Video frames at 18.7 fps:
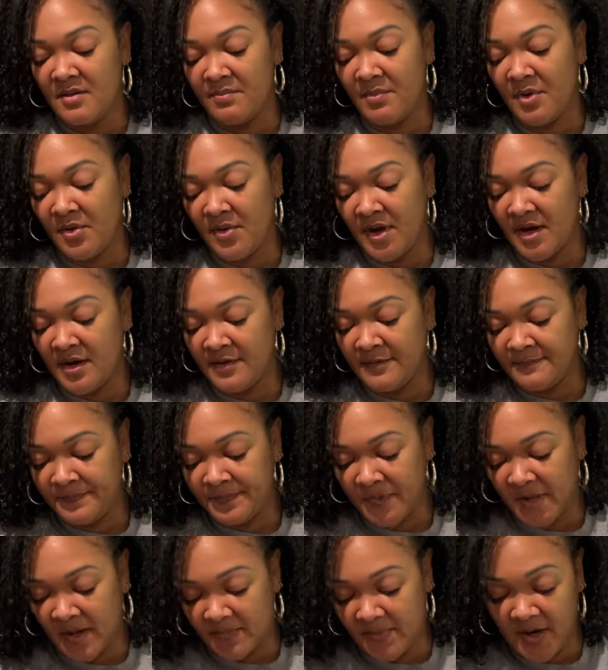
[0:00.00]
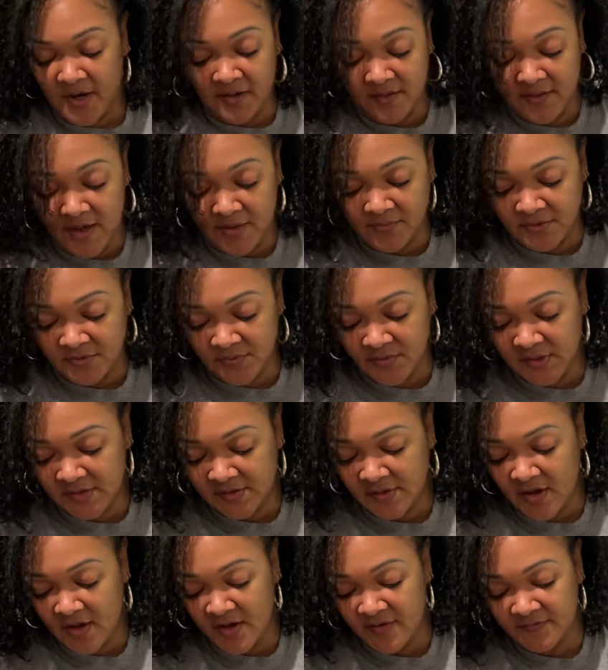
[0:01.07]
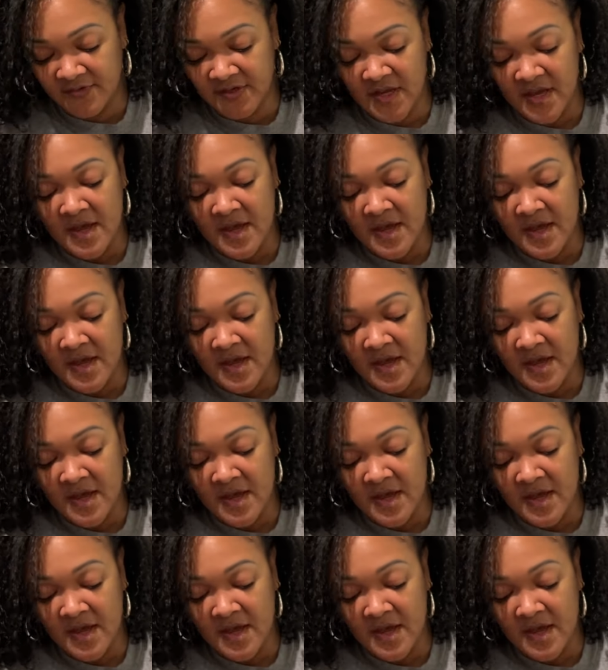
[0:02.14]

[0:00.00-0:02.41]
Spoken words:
Mohair. Apparently that one's really soft,